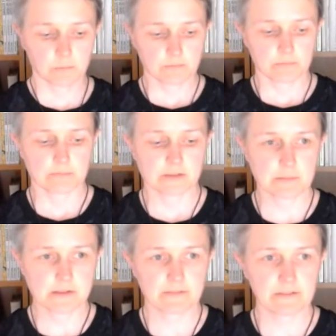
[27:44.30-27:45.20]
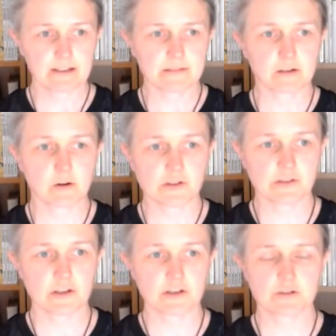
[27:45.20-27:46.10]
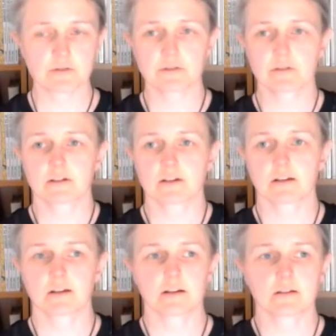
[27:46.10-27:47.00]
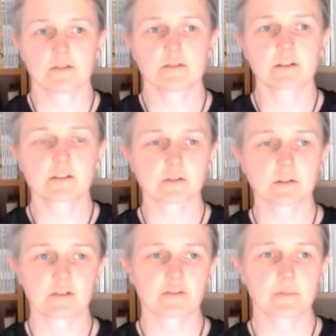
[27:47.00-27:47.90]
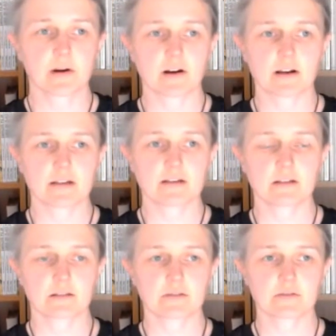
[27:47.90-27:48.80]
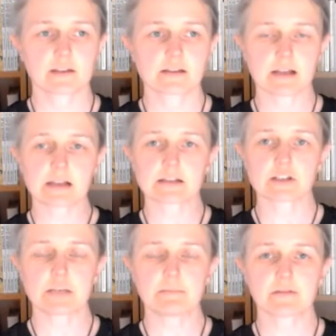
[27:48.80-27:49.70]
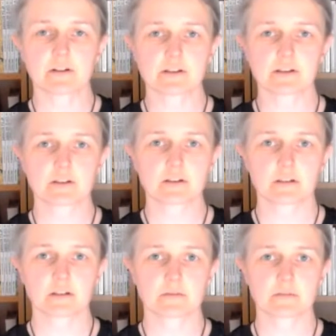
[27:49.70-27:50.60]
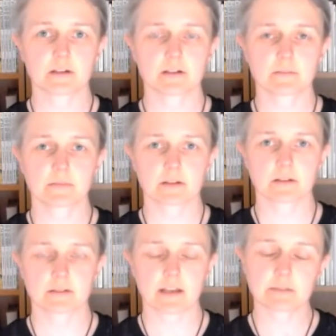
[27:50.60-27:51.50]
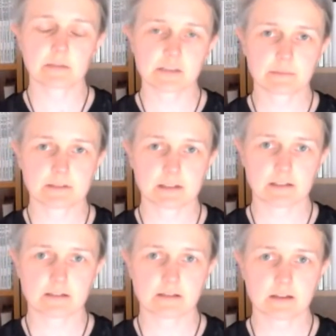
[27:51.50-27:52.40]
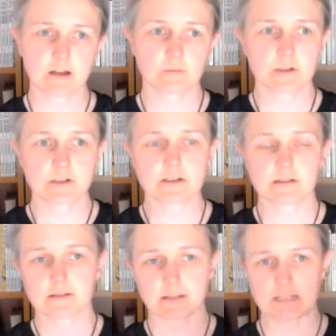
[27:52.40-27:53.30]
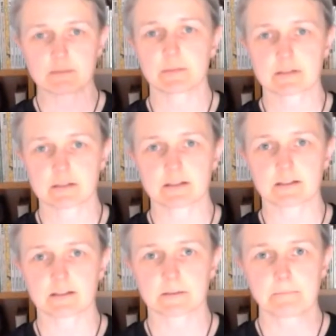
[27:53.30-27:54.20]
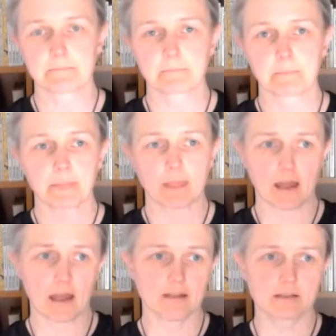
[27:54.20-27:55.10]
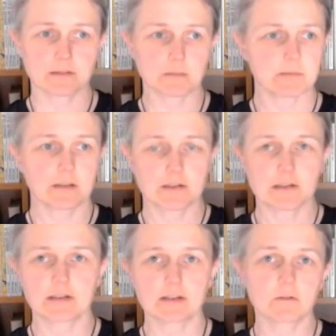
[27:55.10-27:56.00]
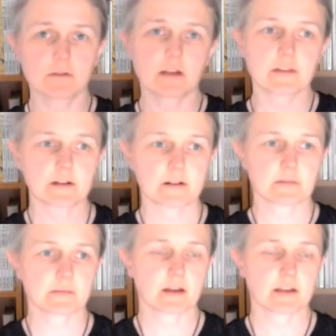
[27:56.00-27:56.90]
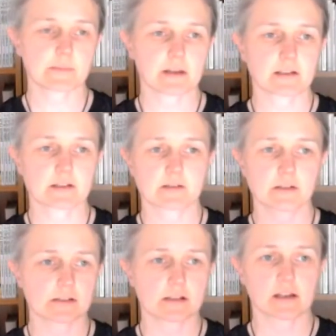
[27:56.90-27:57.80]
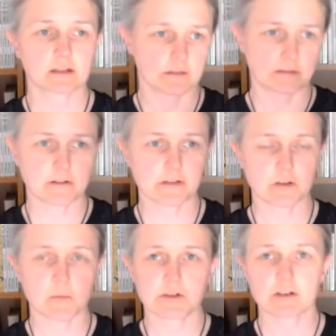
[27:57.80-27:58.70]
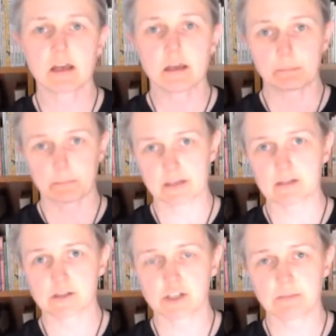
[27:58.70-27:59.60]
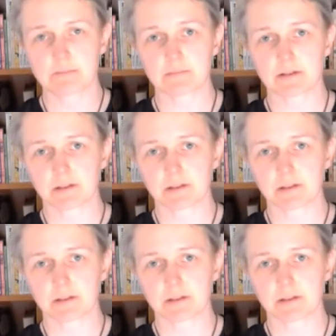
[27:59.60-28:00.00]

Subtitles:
Specifically, the cost issue, you can solve by doing a slightly cheaper version of a database per tenant, which is a schema per tenant. And this is in all other aspects just like the first option, but it's cheaper because you